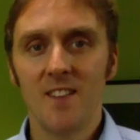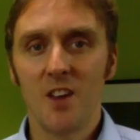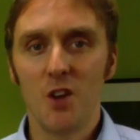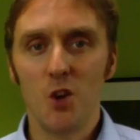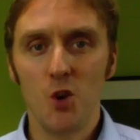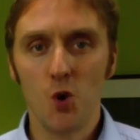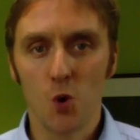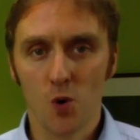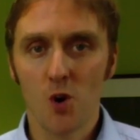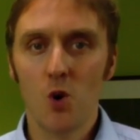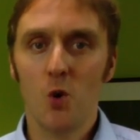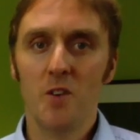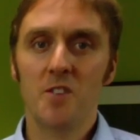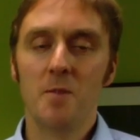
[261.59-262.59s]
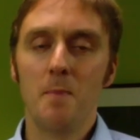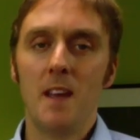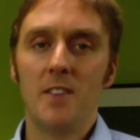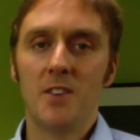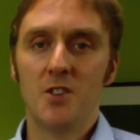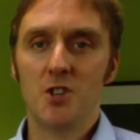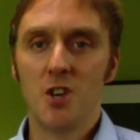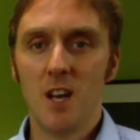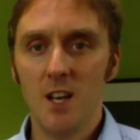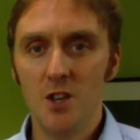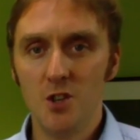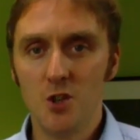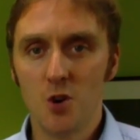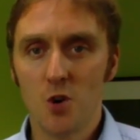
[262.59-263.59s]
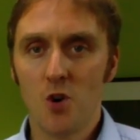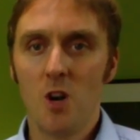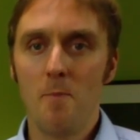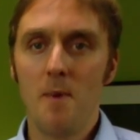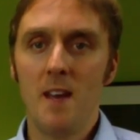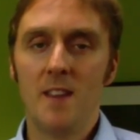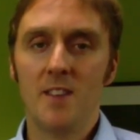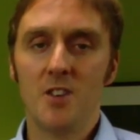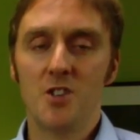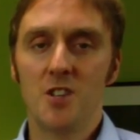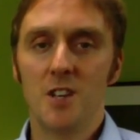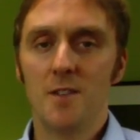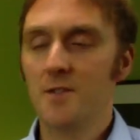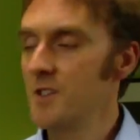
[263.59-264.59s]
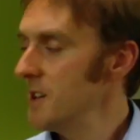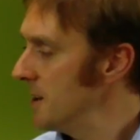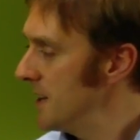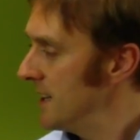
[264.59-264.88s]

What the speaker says: that you're going to make the change, you're going to make the shift.